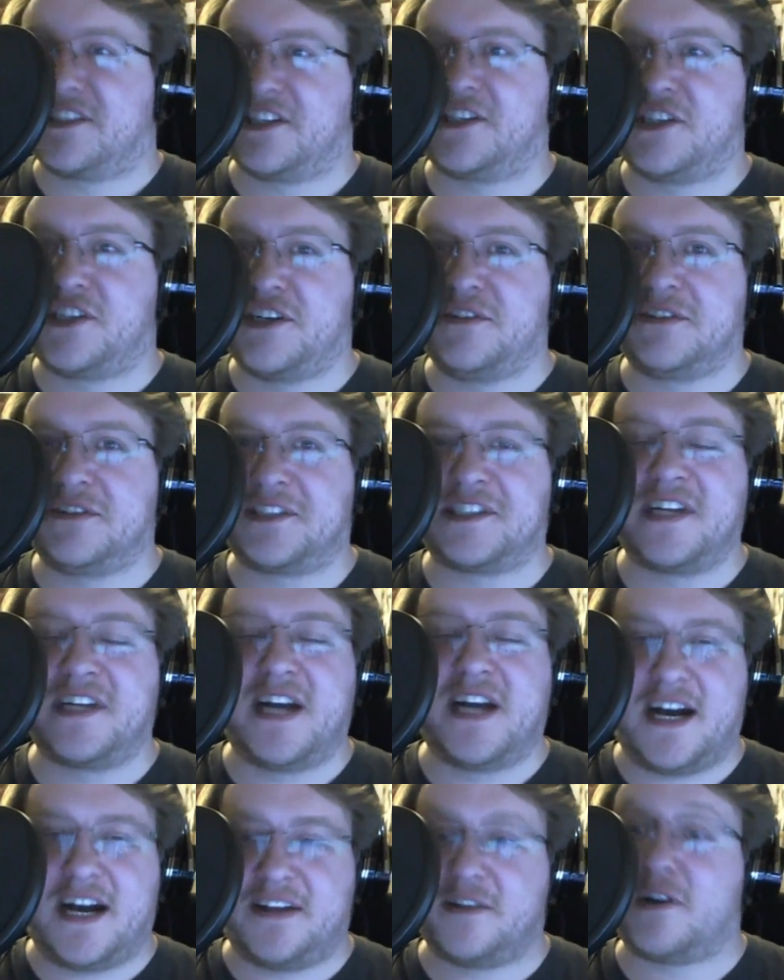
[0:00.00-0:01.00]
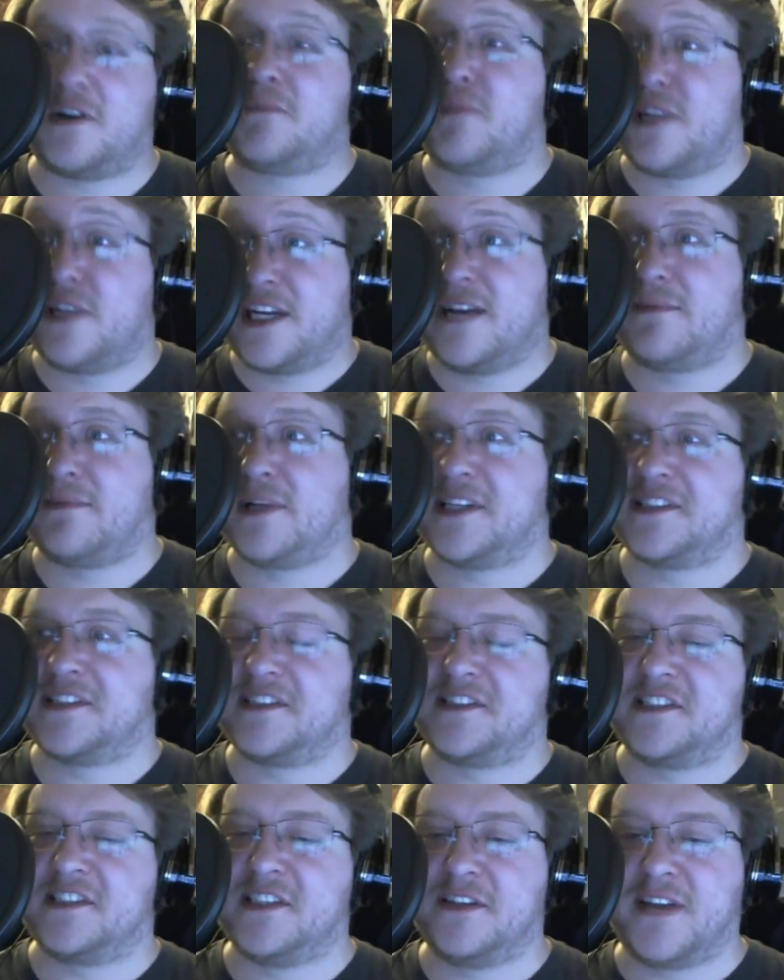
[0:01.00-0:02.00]
issues, there are plenty of
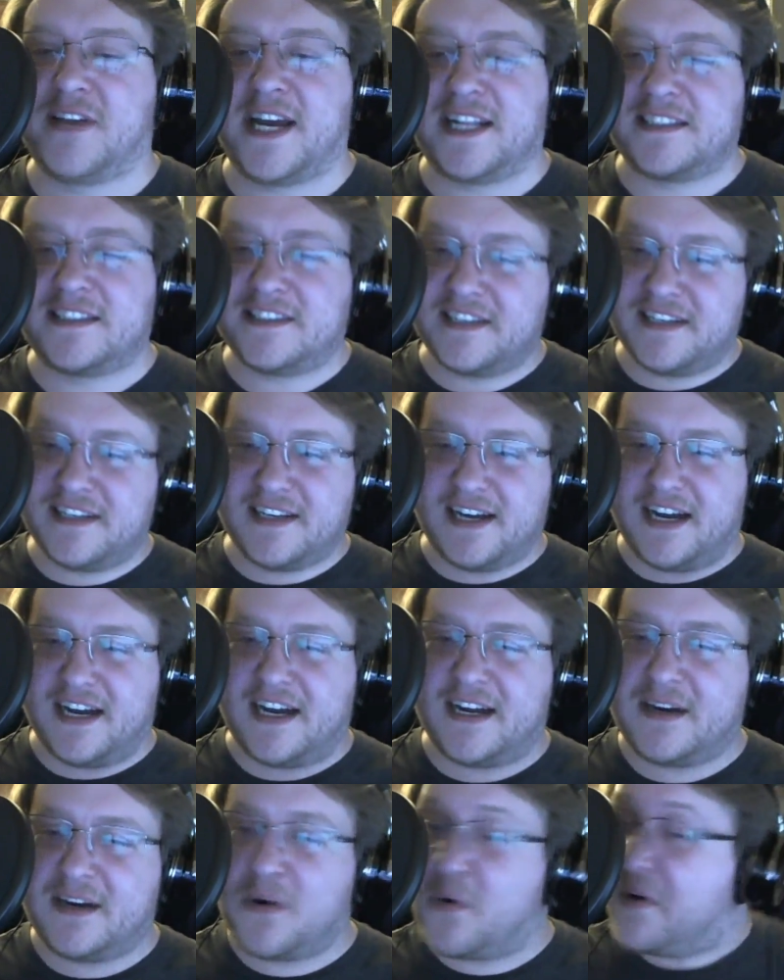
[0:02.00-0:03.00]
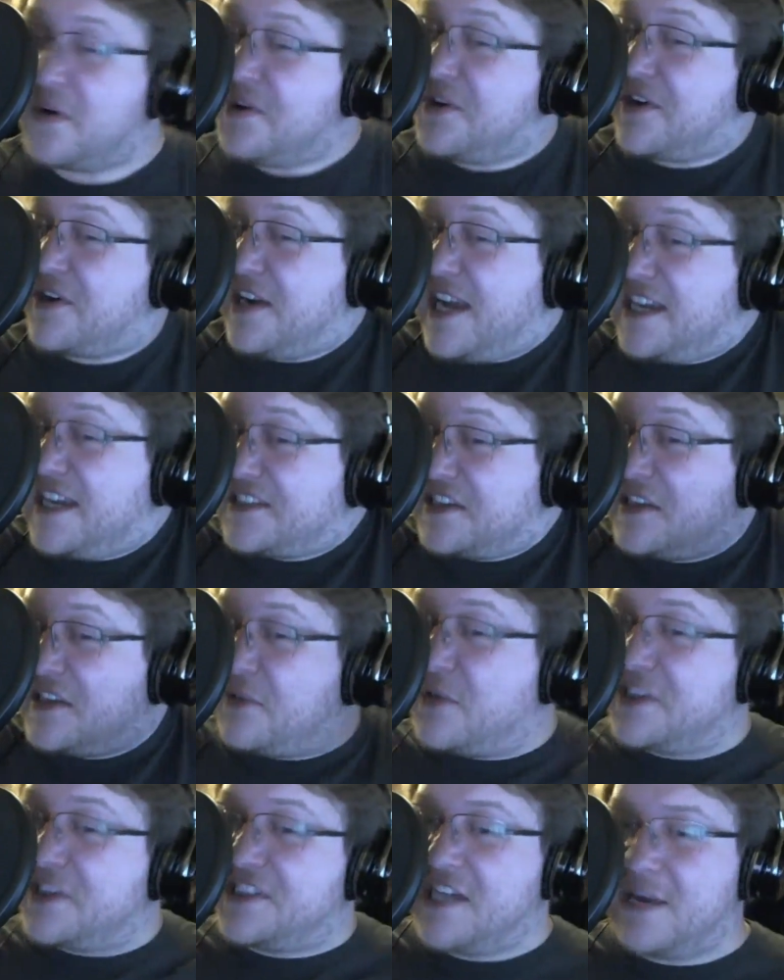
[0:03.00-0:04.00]
places to do that. Or you can ask in
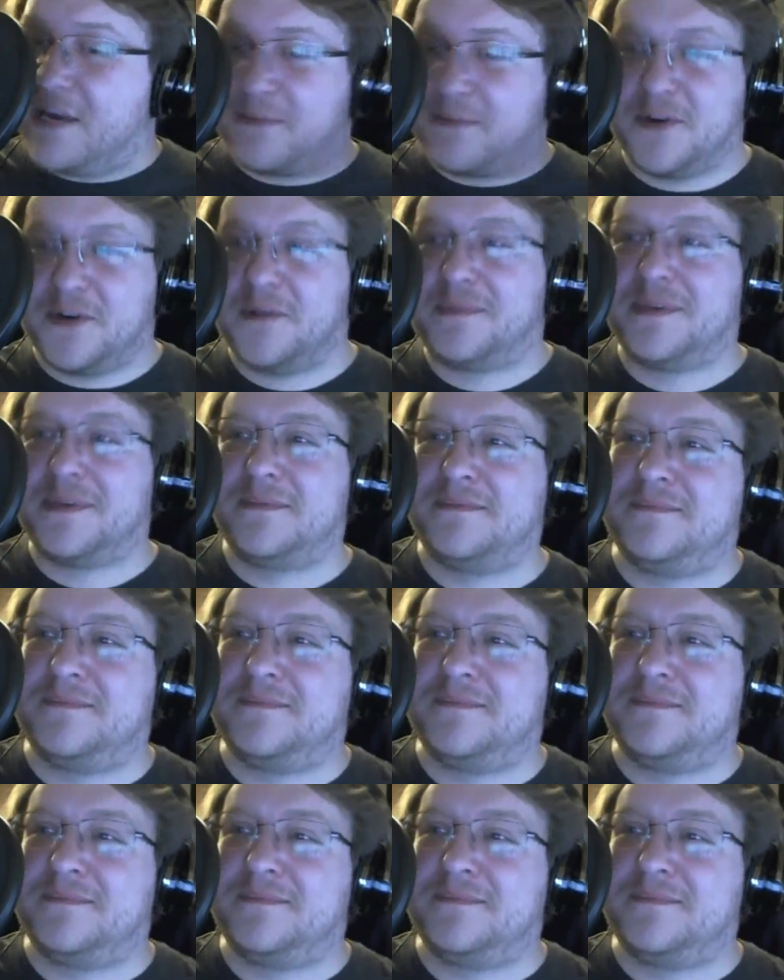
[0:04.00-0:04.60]
the WhatsApp group.